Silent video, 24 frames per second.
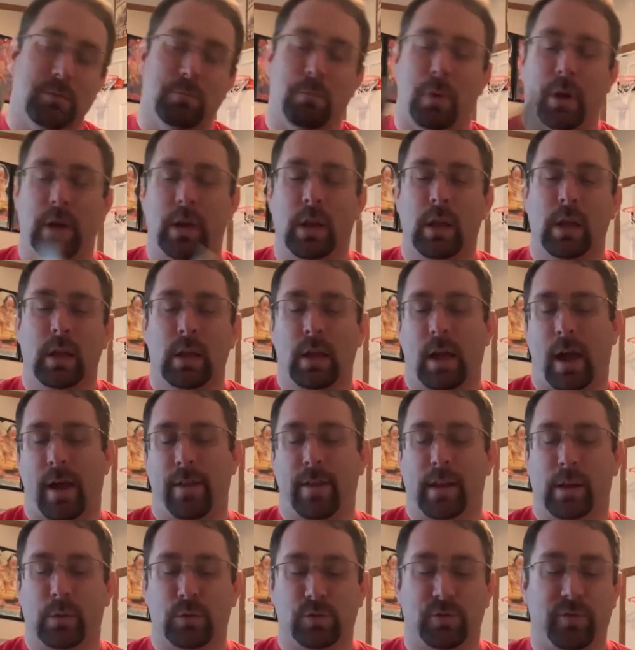but I
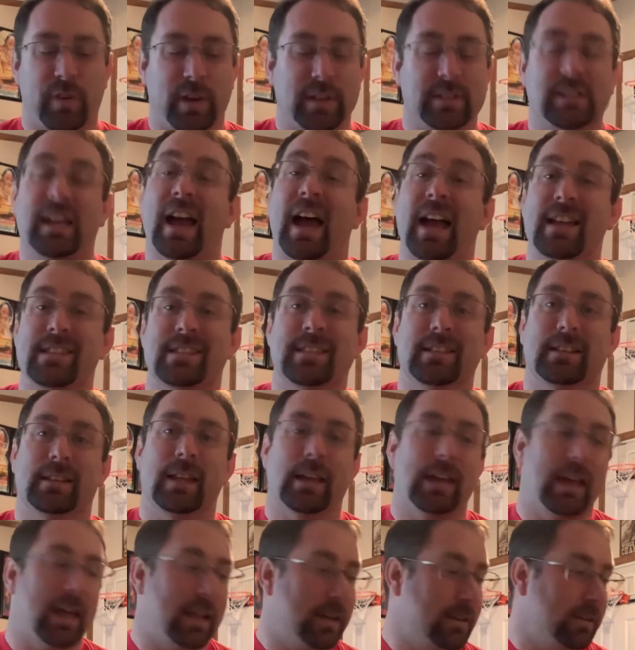think it was fantastic
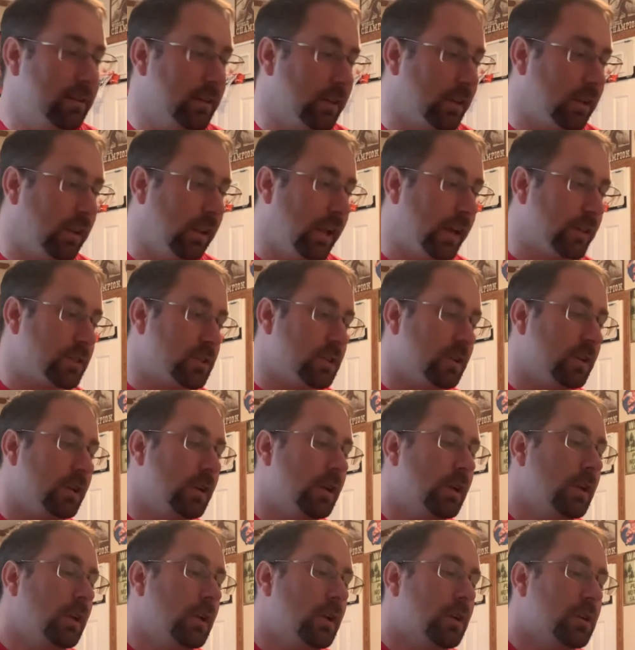they added the collection.
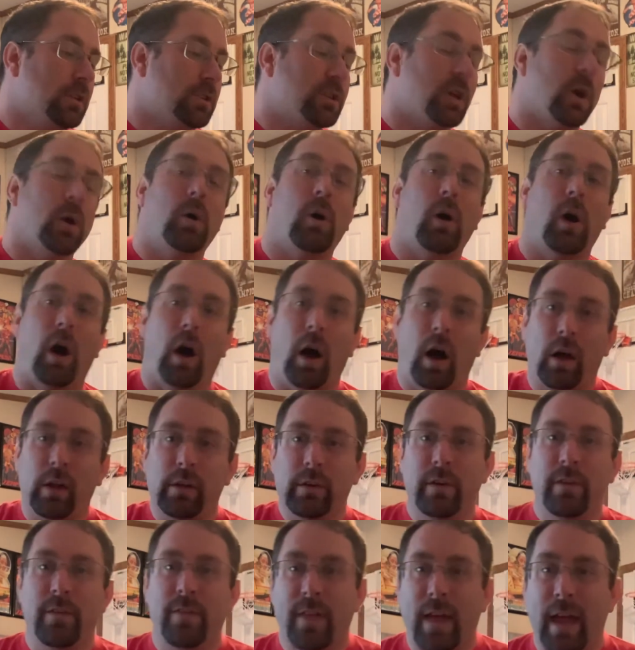So
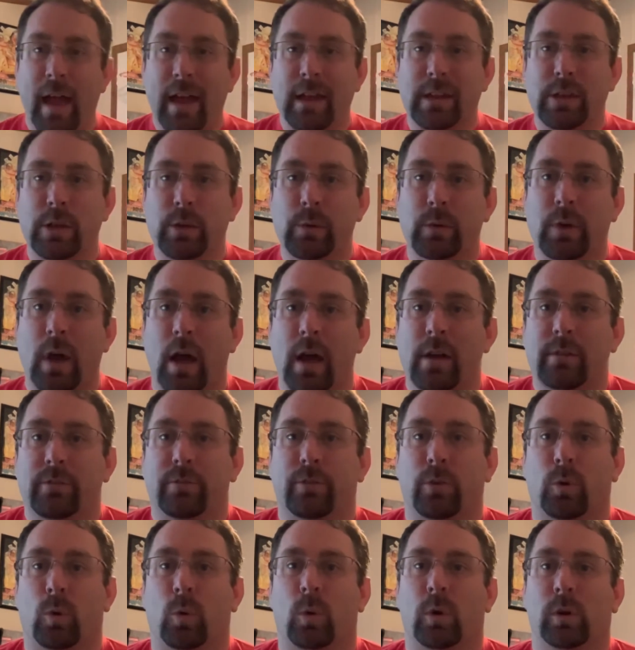all of that you got
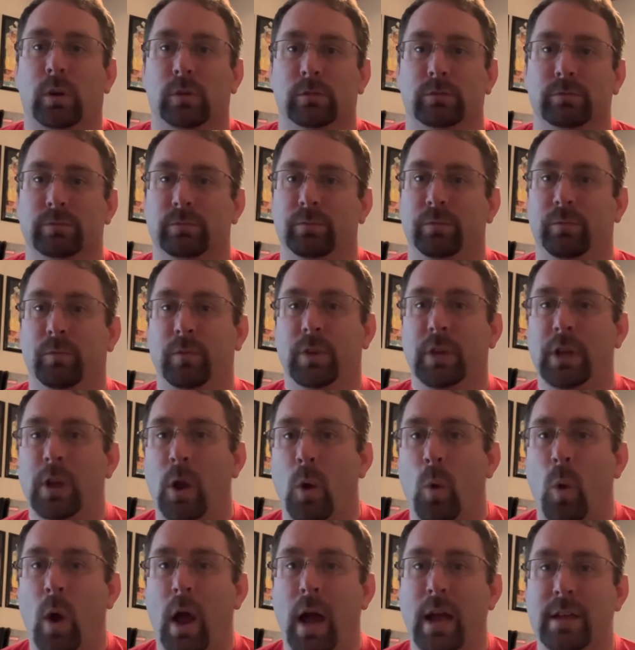for,
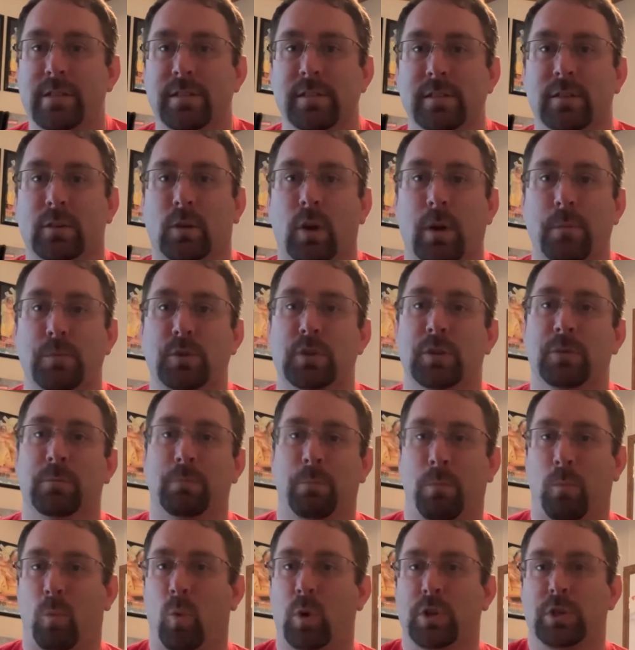a
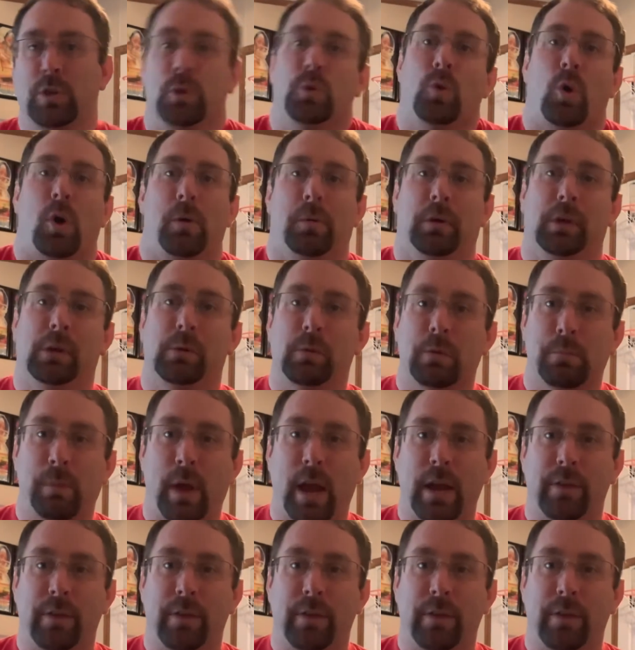subscription, what you normally would pay